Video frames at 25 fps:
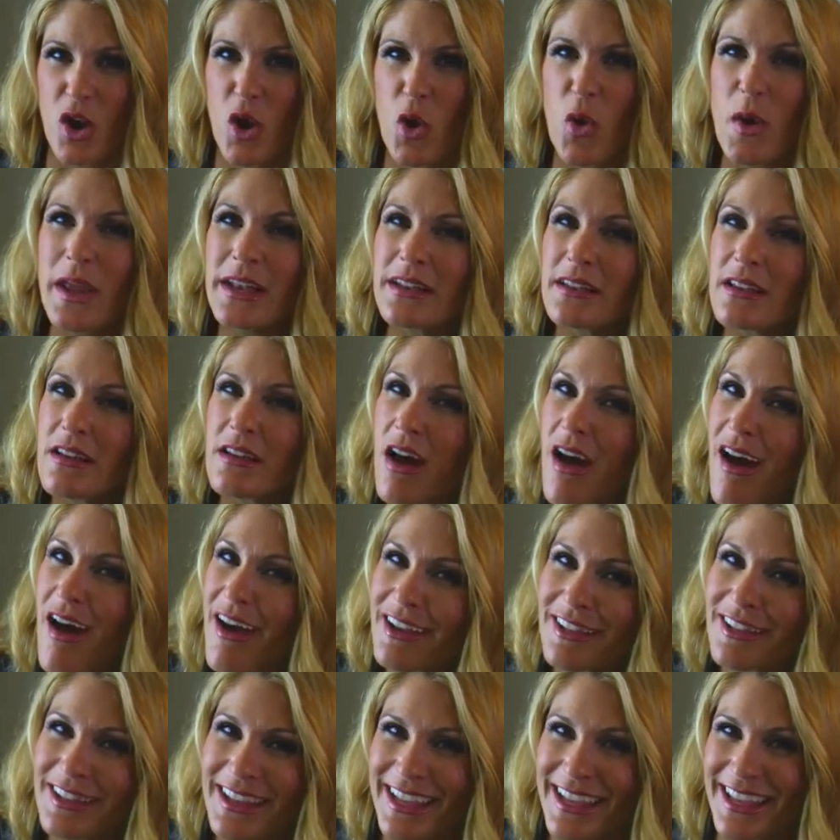Quit
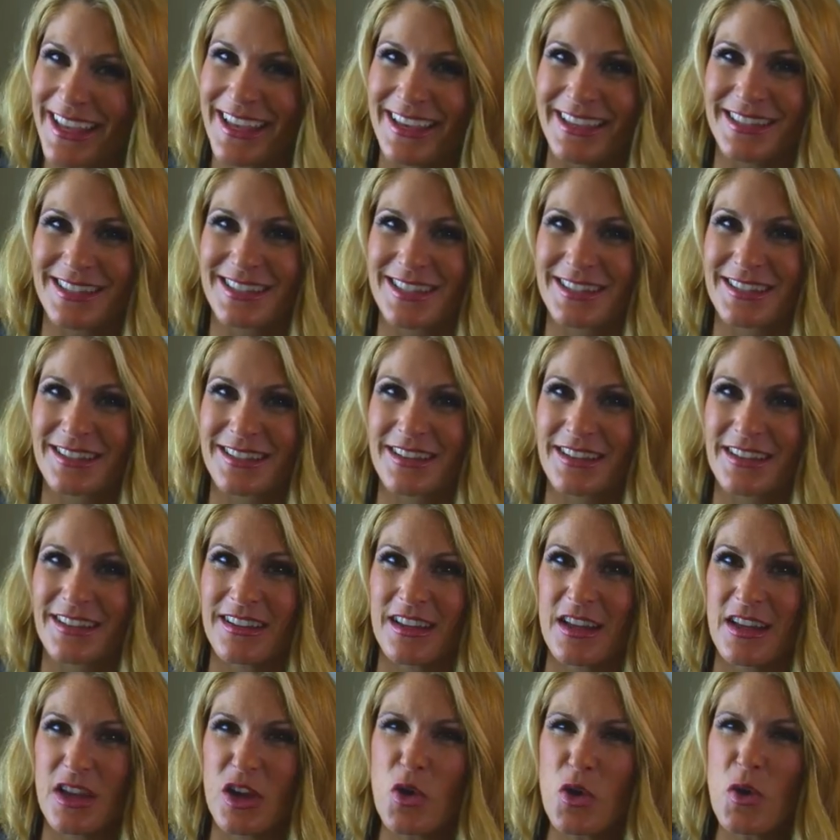coddling it.
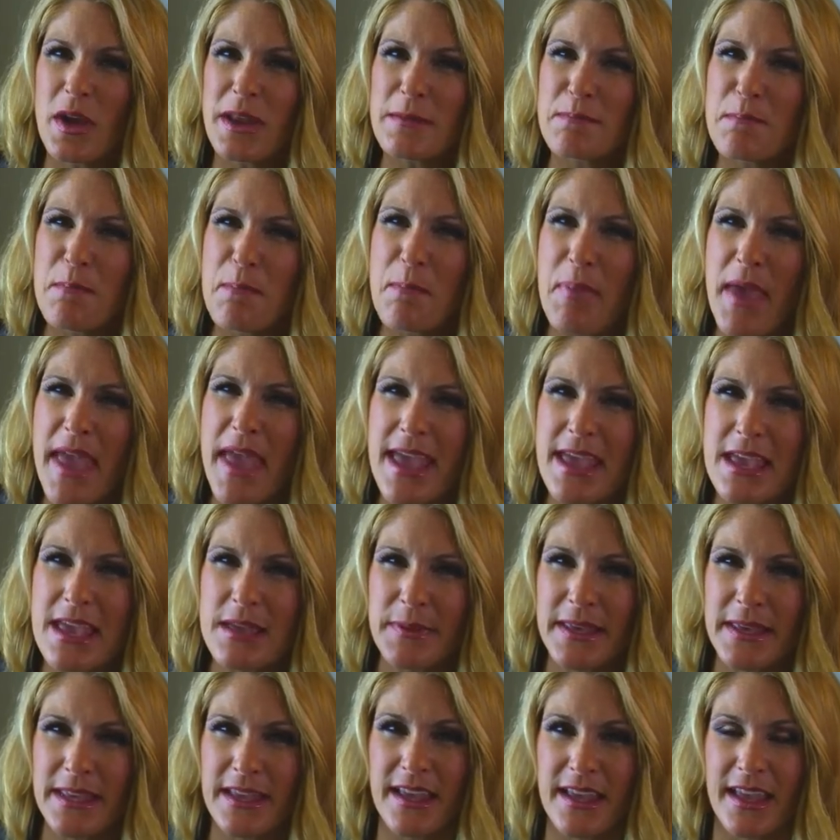Quit
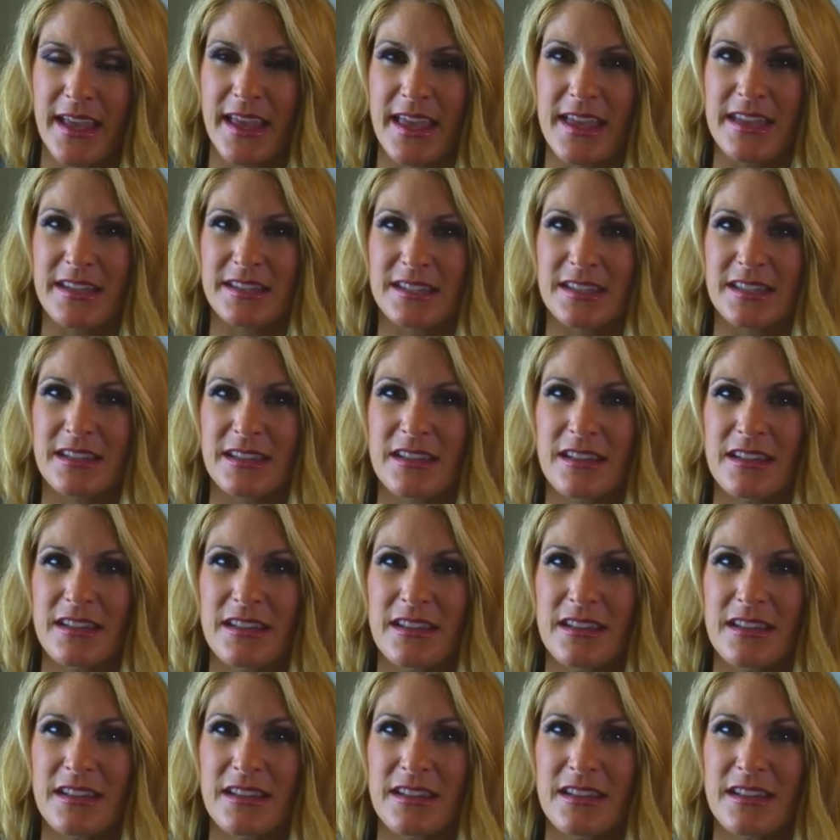babying it.